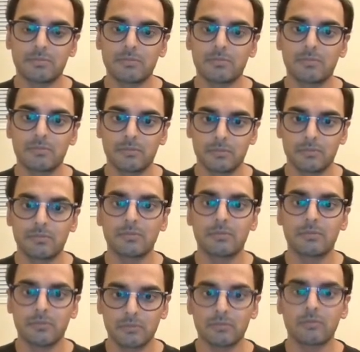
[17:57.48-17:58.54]

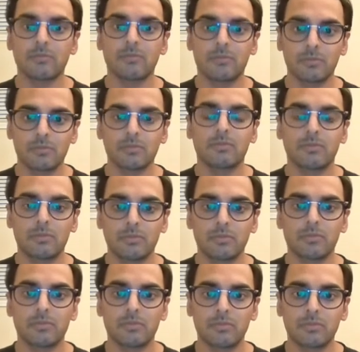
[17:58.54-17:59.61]

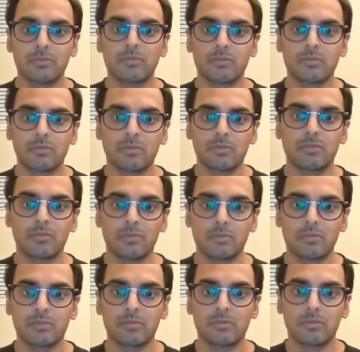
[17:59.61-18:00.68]

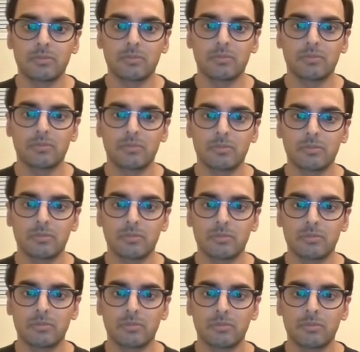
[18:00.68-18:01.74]

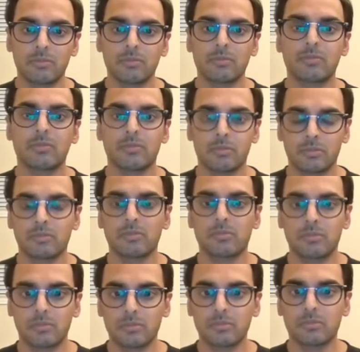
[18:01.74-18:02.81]

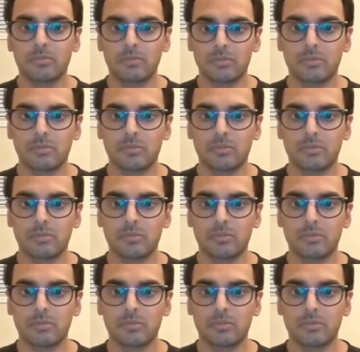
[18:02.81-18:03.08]
(silent)